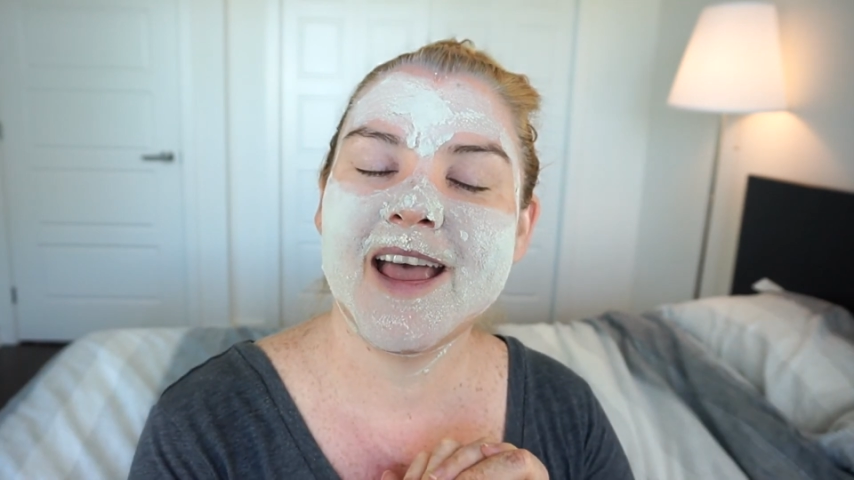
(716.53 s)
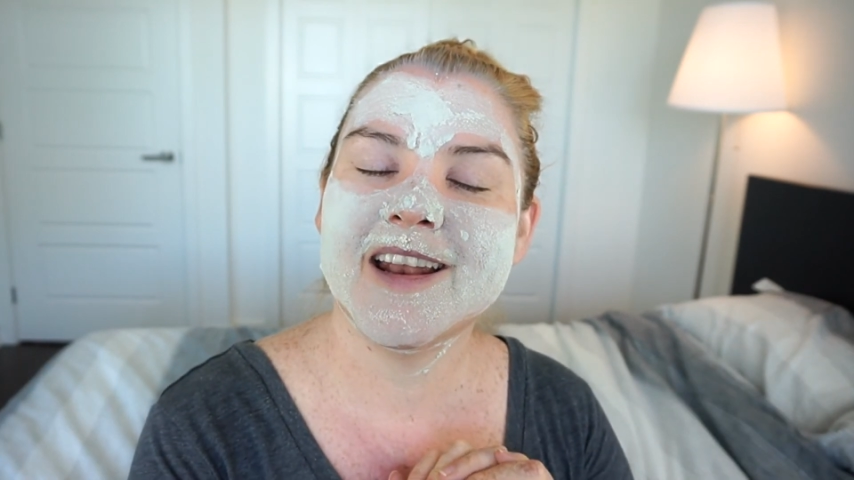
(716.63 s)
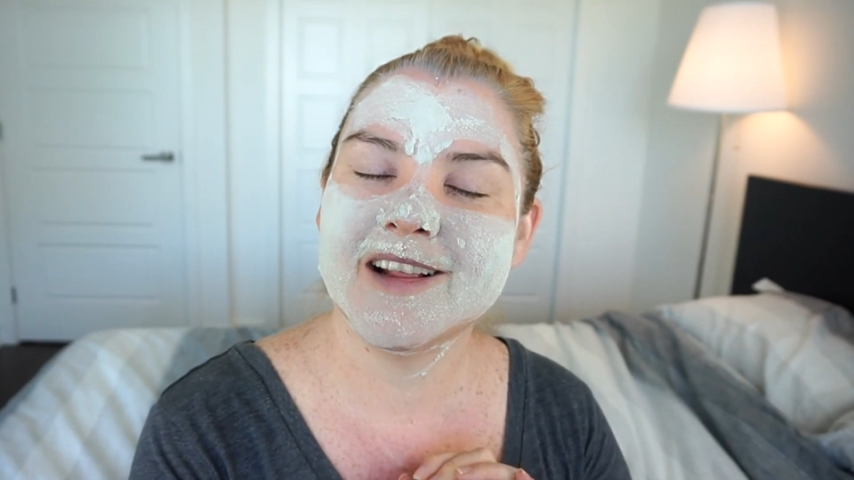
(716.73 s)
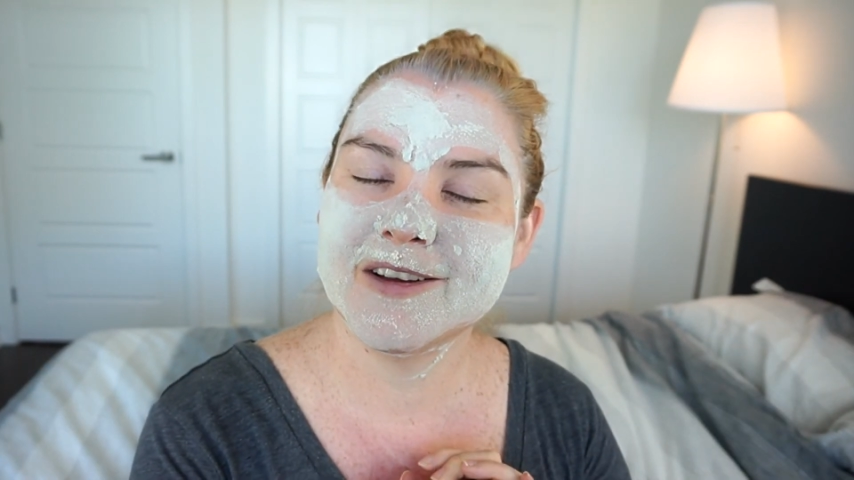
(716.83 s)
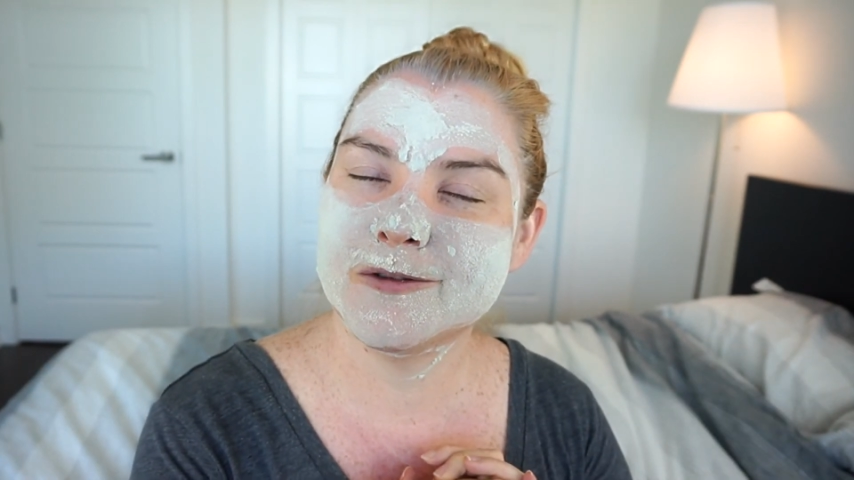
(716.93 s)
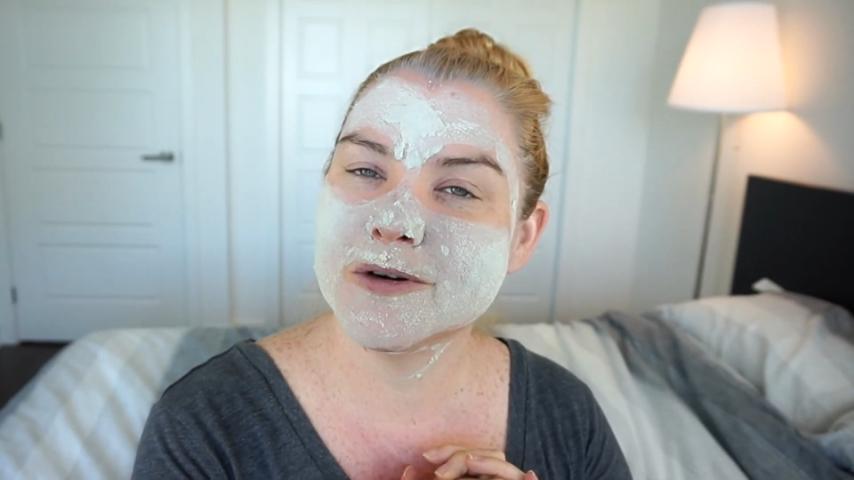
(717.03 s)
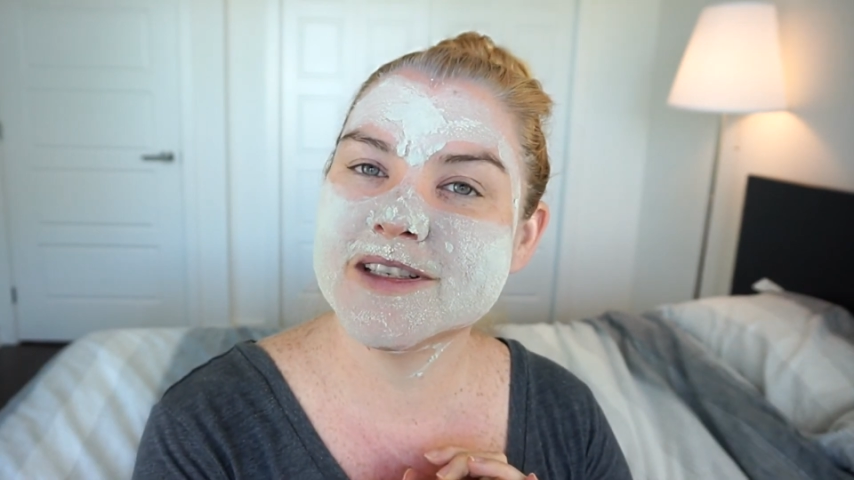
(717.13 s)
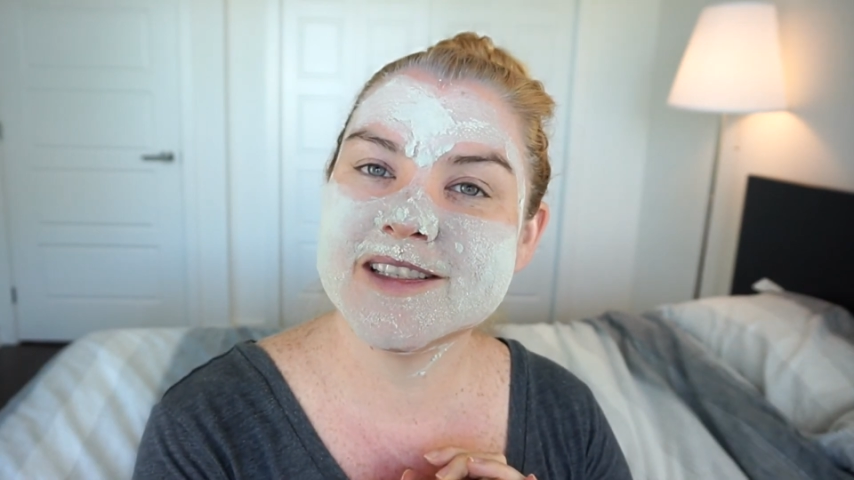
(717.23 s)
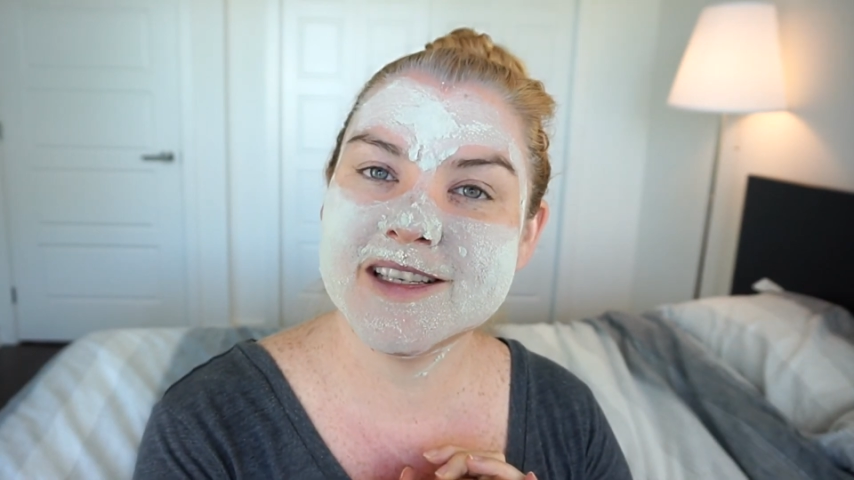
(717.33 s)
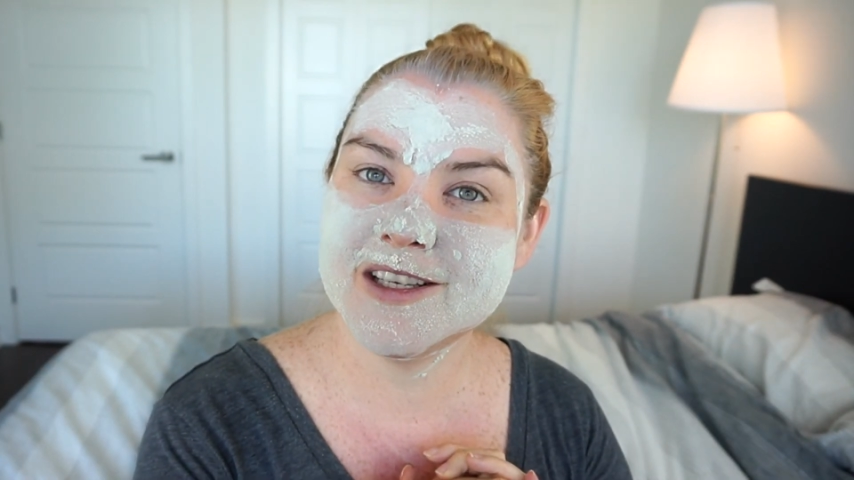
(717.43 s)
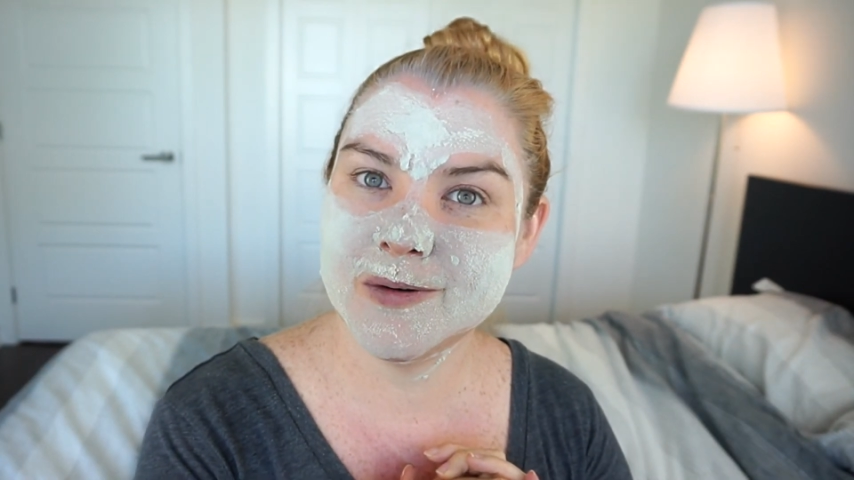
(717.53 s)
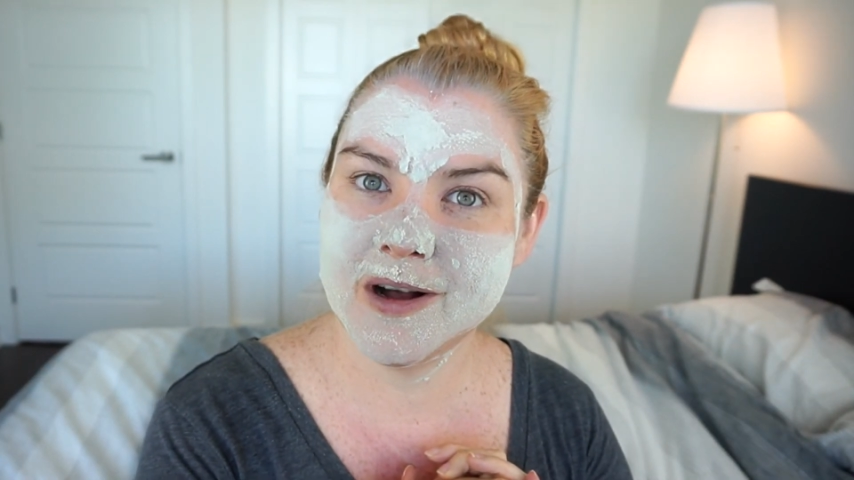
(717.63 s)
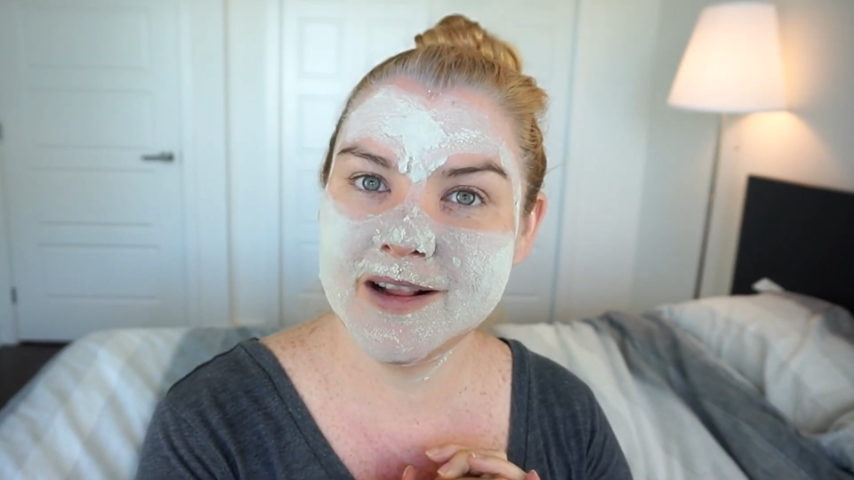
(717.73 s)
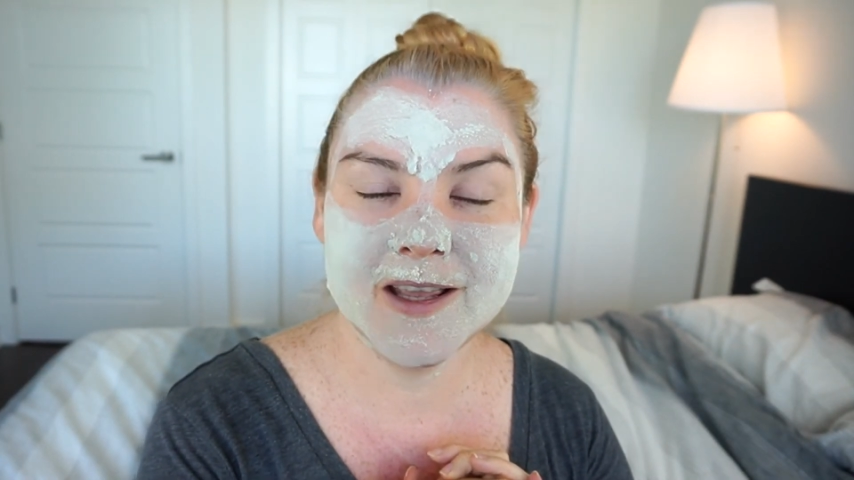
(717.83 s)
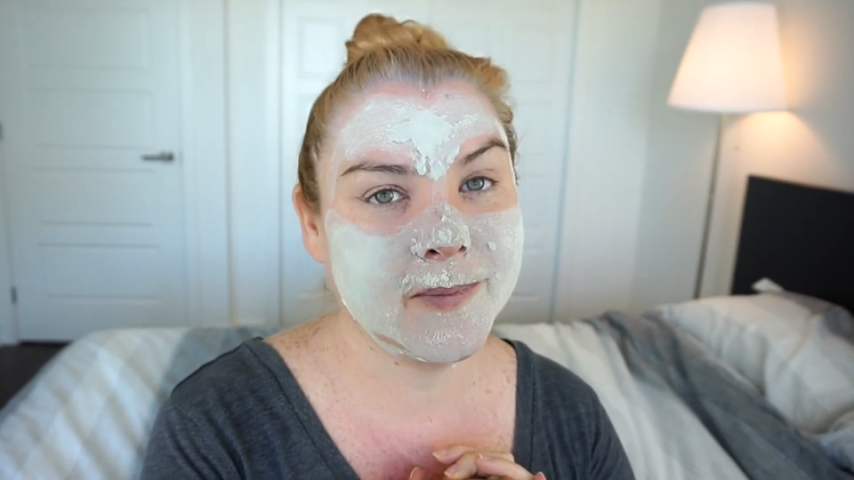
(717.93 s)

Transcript: and I look forward to seeing you all